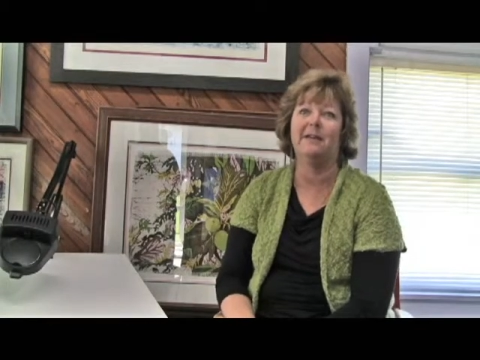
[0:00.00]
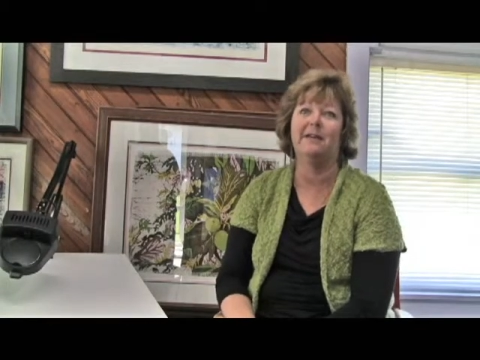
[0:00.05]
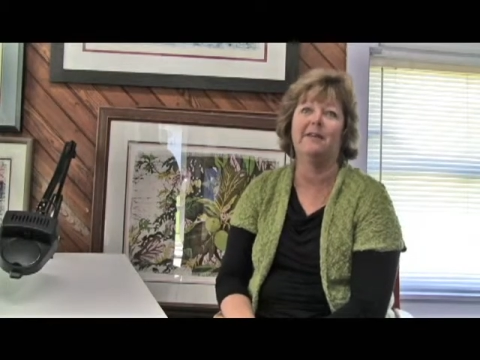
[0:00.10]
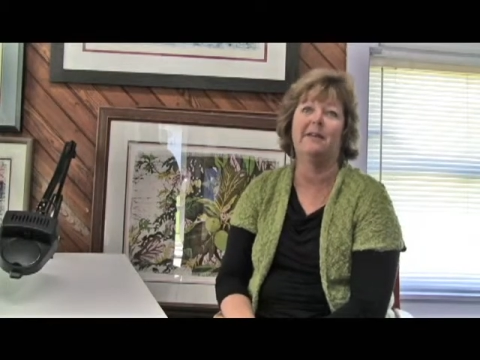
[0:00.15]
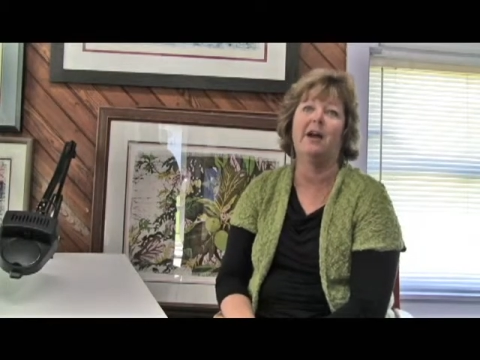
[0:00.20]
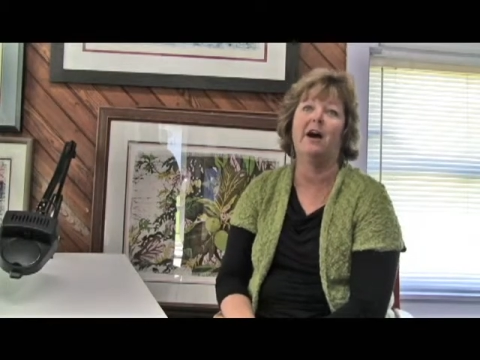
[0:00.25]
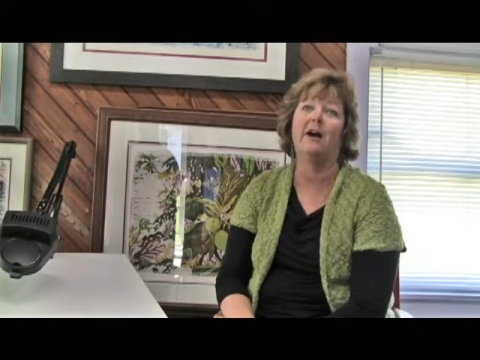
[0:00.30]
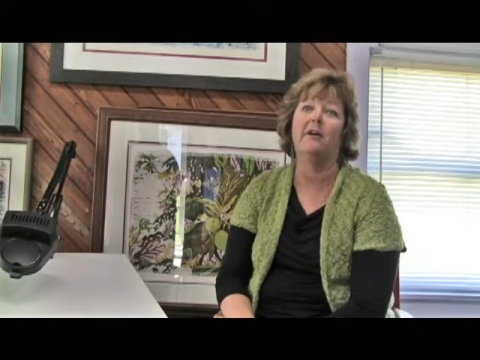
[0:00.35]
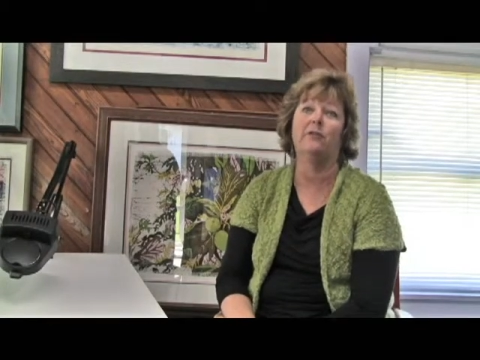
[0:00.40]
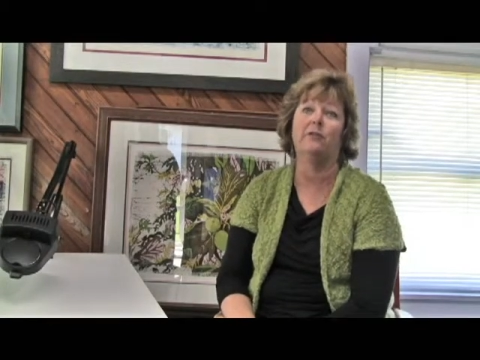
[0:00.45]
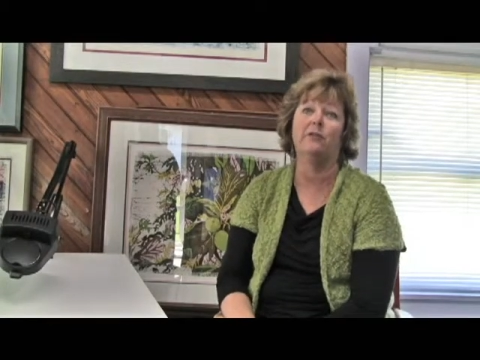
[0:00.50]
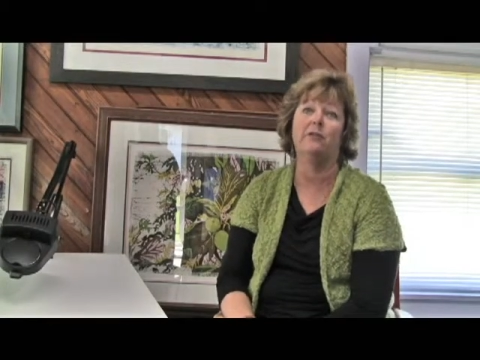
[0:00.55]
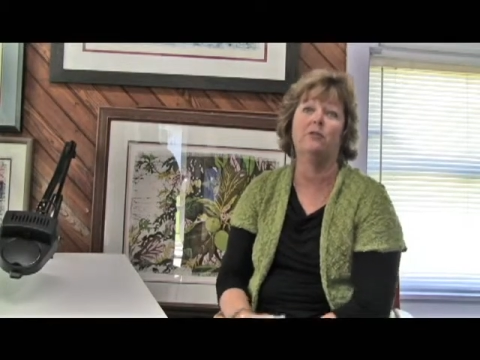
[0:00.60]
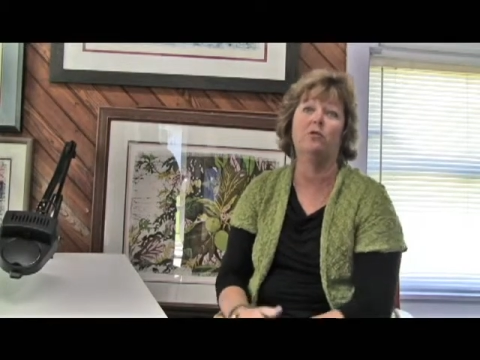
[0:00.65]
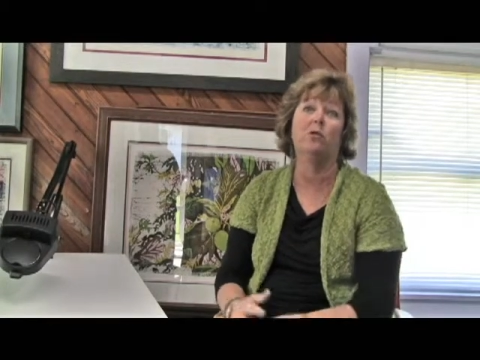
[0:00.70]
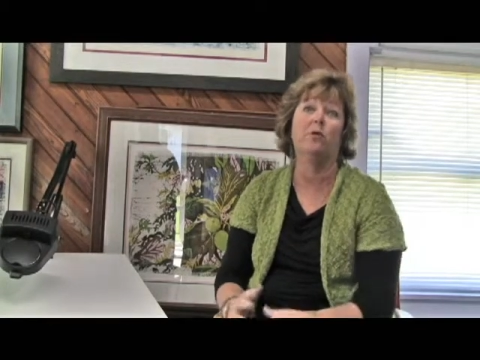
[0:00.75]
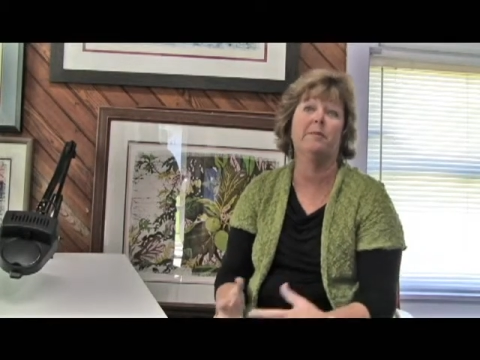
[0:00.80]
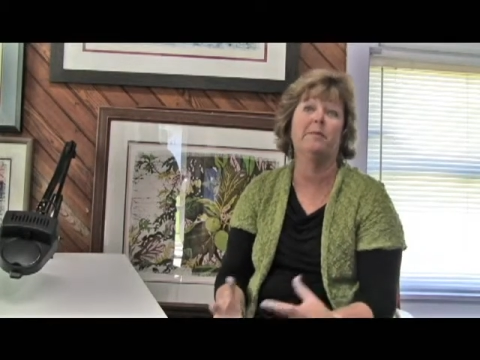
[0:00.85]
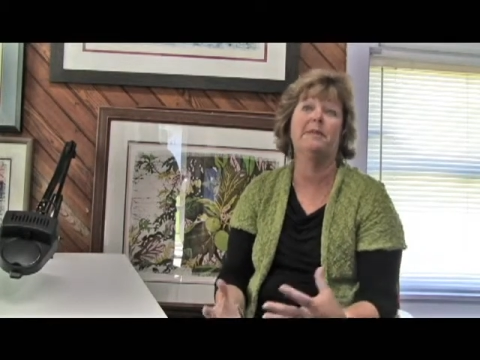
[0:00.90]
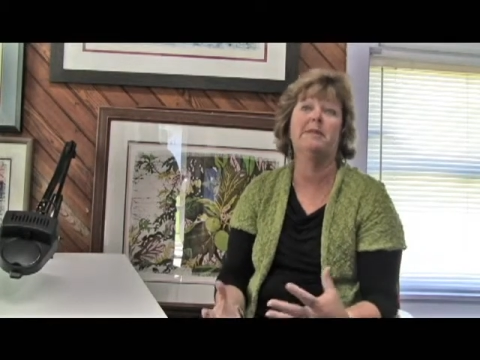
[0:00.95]
in the islands
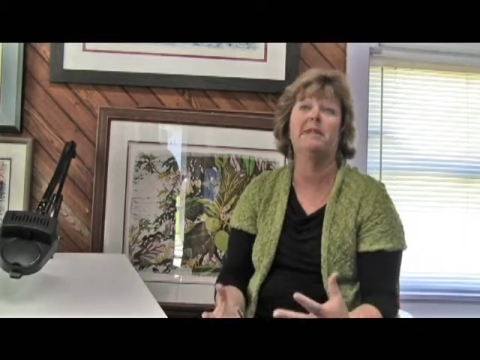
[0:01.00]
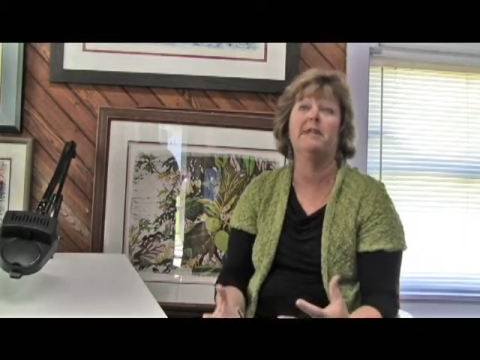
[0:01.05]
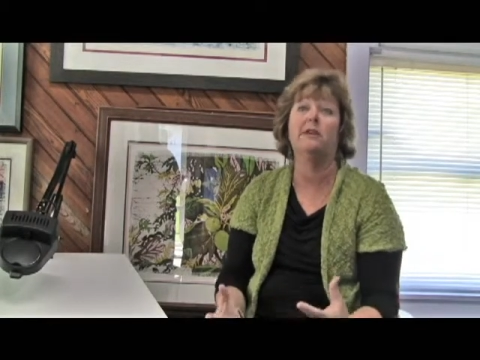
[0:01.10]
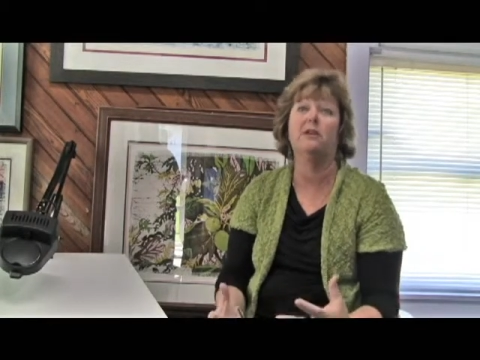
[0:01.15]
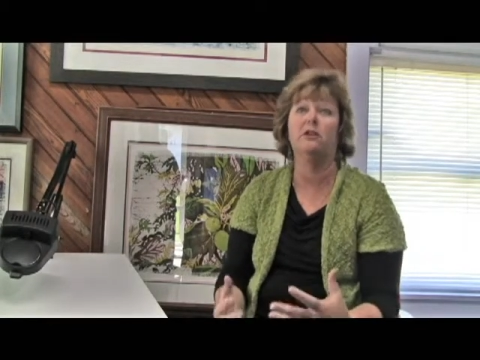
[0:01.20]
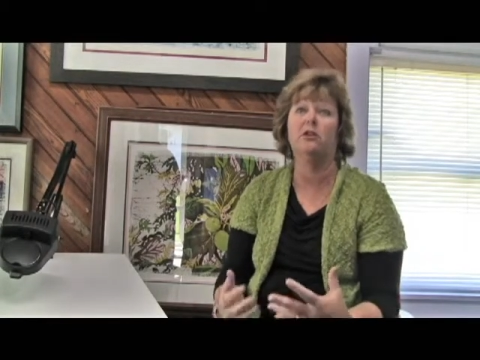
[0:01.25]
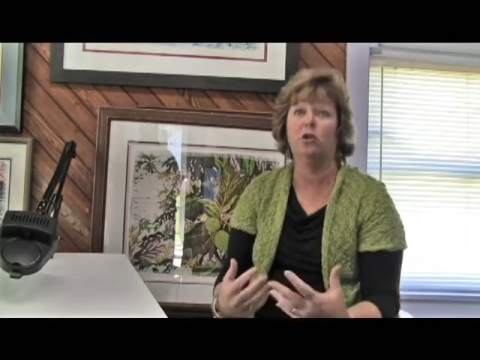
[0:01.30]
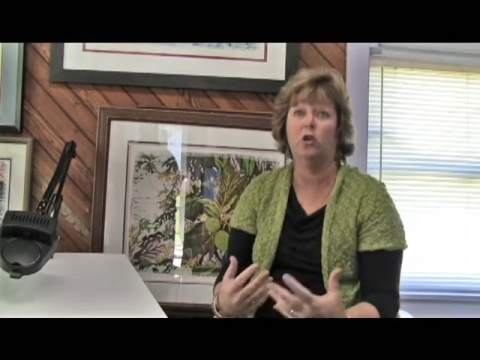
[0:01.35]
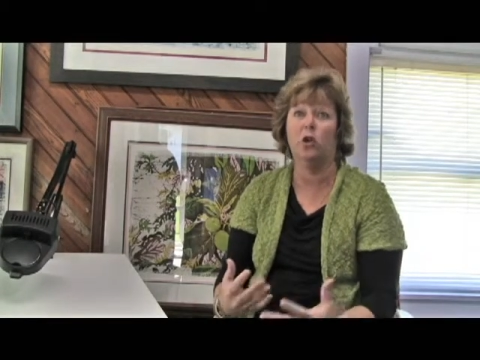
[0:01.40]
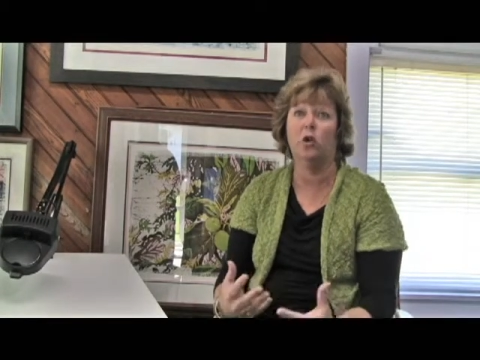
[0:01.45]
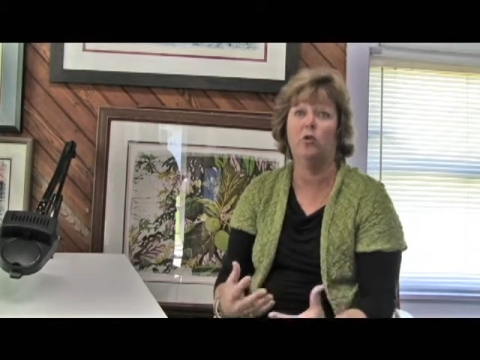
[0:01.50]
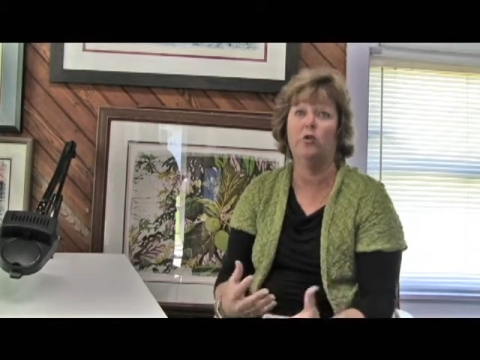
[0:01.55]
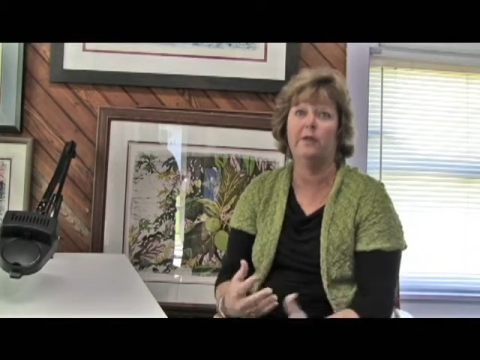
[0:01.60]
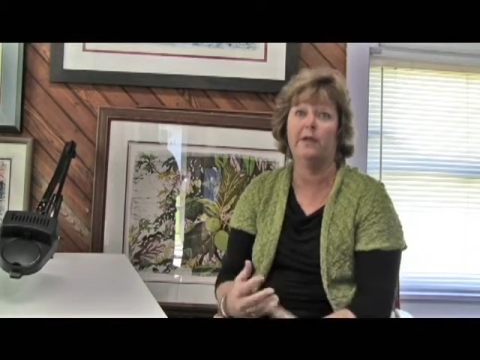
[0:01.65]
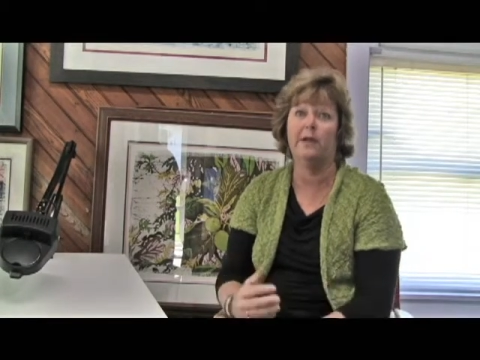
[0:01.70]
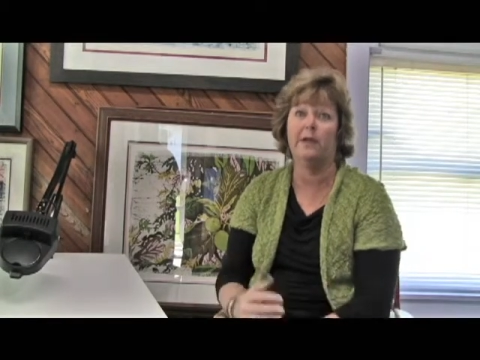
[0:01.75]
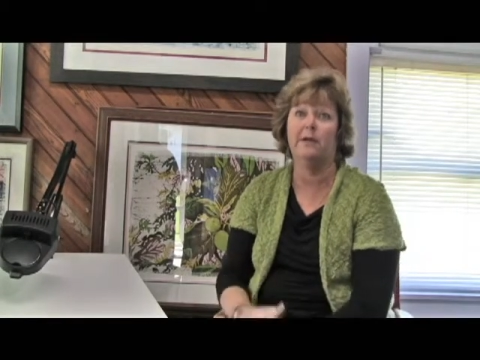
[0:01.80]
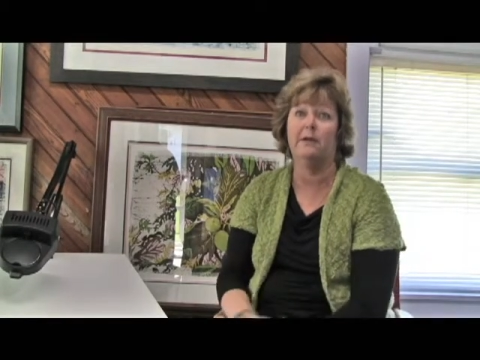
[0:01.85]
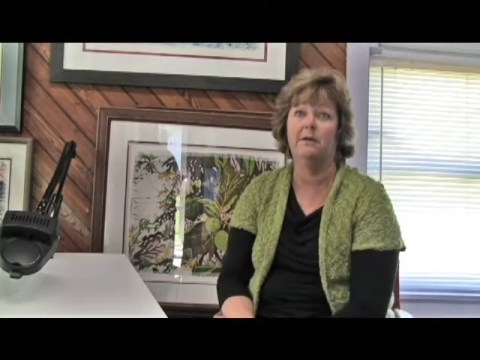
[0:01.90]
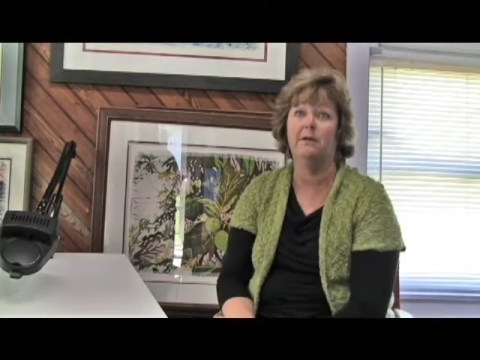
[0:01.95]
or batik
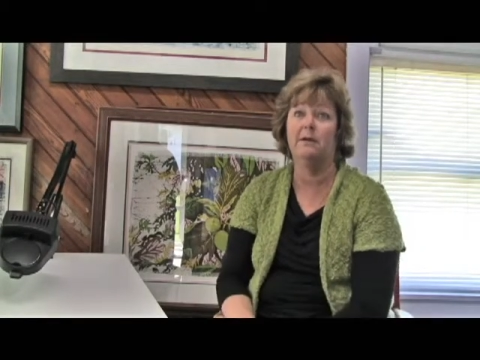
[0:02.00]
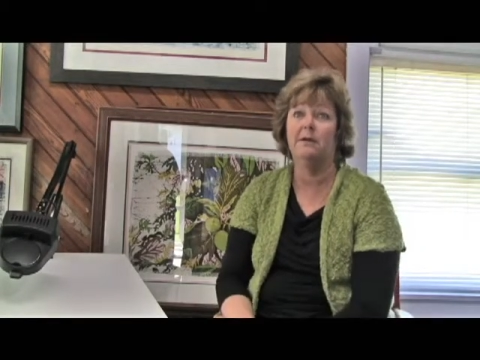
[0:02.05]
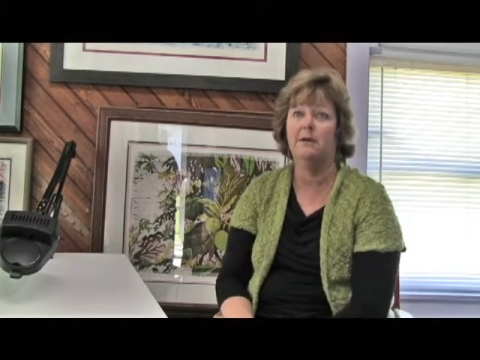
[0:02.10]
clothing.